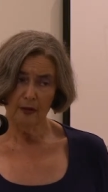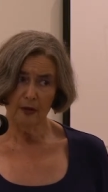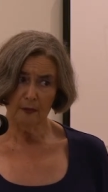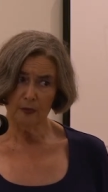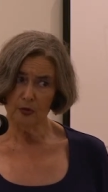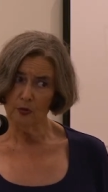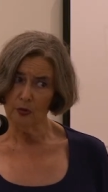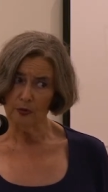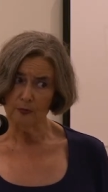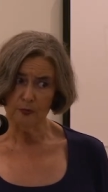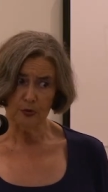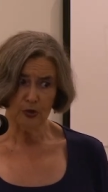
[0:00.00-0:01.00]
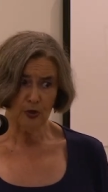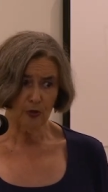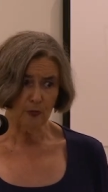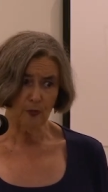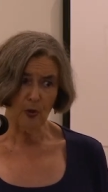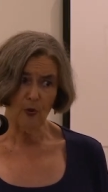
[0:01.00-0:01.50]
up to a
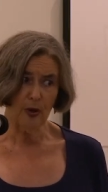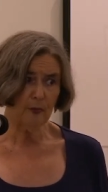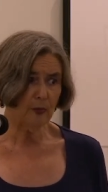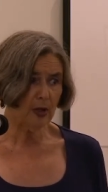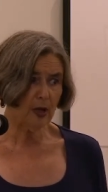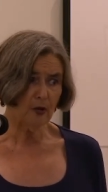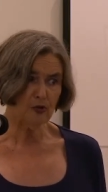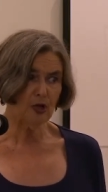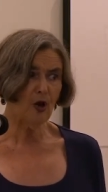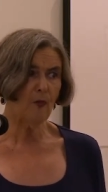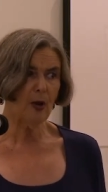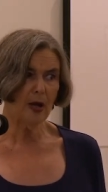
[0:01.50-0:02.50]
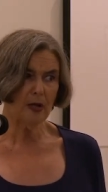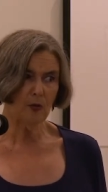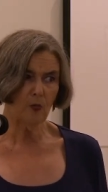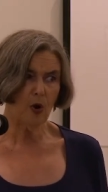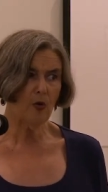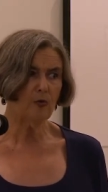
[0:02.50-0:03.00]
certain point, because
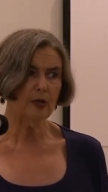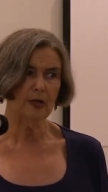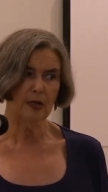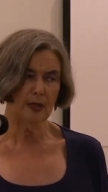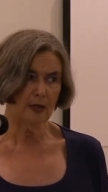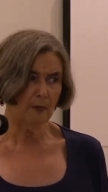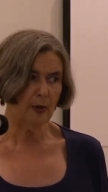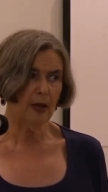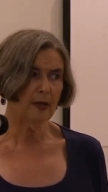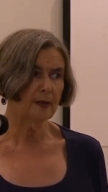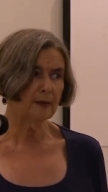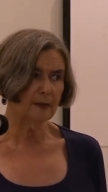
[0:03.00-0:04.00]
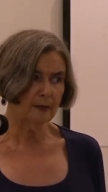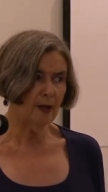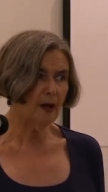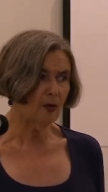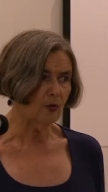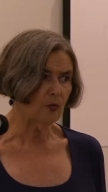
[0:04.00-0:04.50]
nobody wanted anybody to
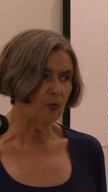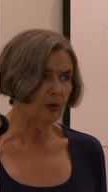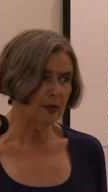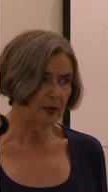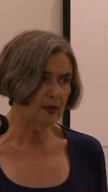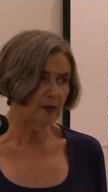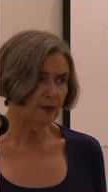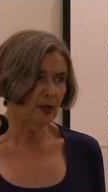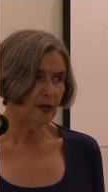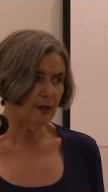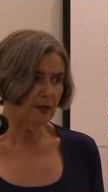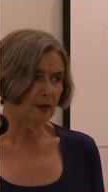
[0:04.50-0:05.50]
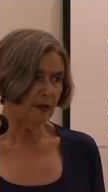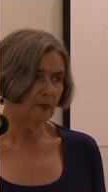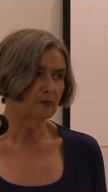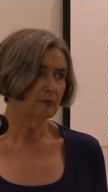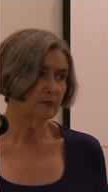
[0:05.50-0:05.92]
know anything.